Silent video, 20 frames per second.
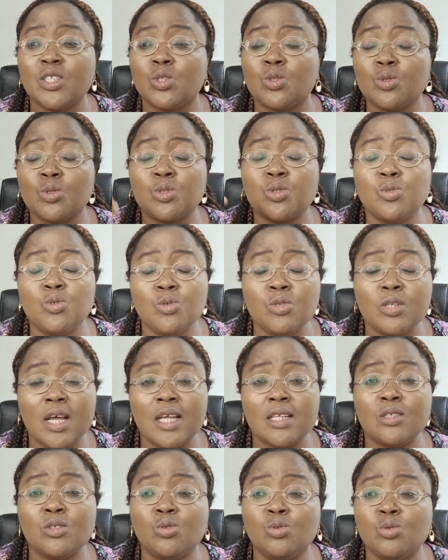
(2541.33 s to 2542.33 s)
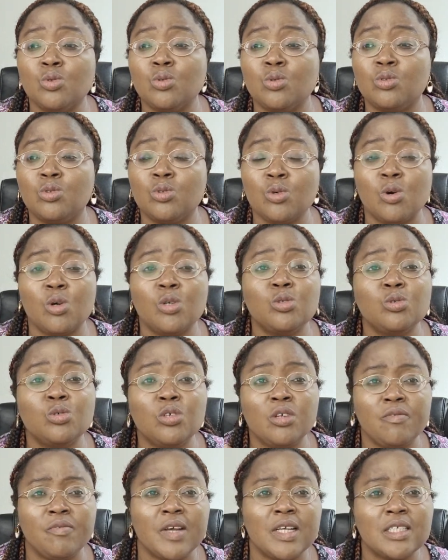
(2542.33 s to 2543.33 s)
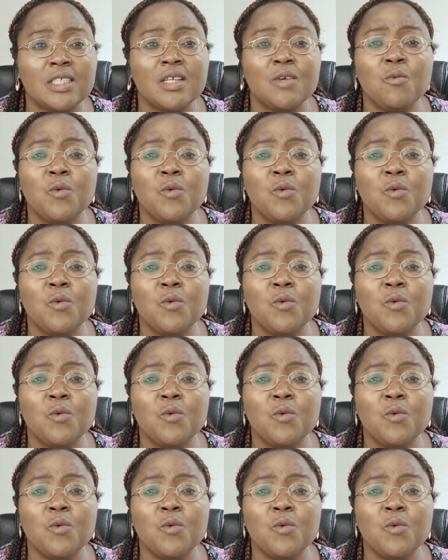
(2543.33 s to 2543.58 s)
to students to go to university.